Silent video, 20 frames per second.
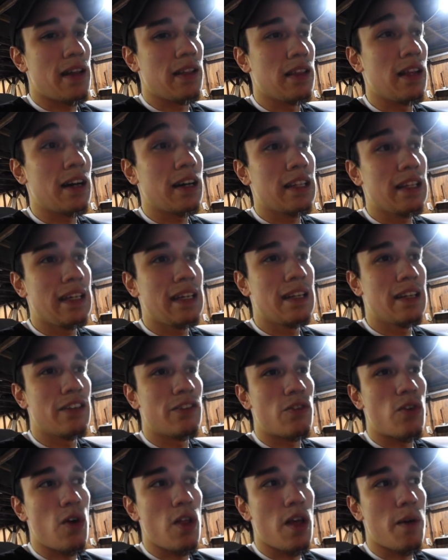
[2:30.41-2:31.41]
Luckily, he
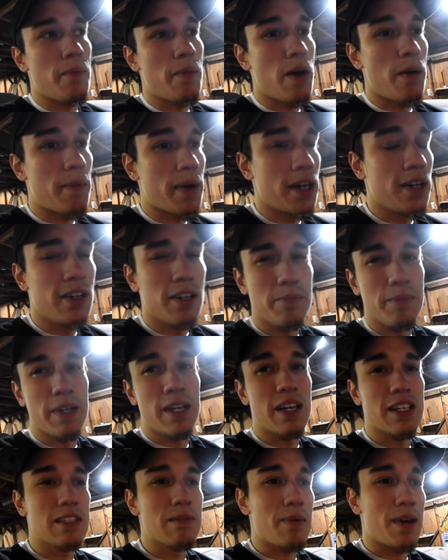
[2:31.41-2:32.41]
didn't roll up on my hood
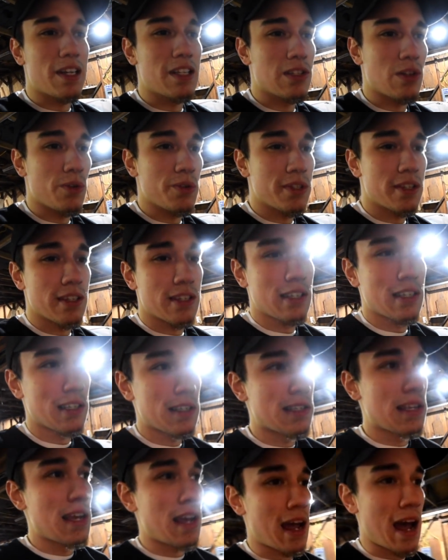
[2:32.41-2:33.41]
because of my solstice
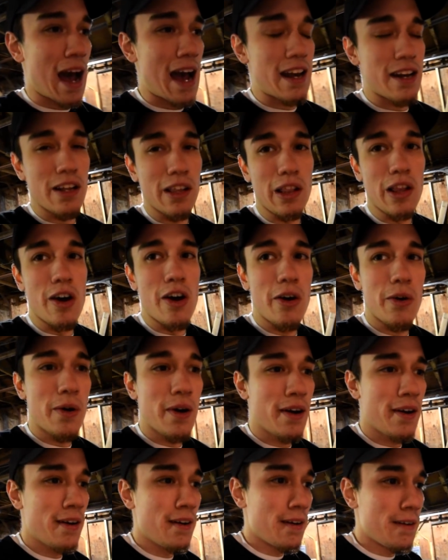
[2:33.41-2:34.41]
is kind of low,
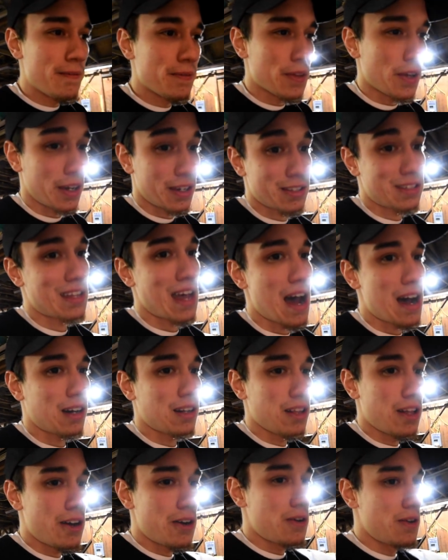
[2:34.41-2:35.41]
like stock
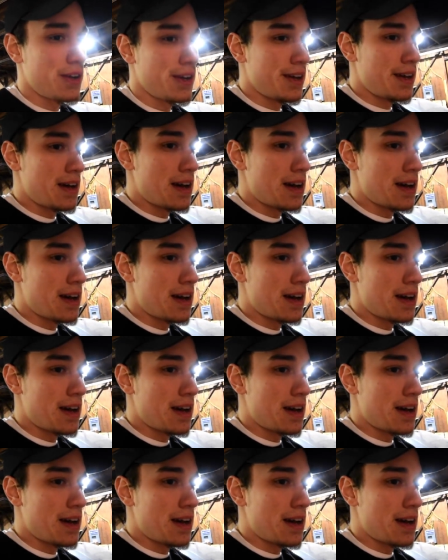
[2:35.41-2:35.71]
low.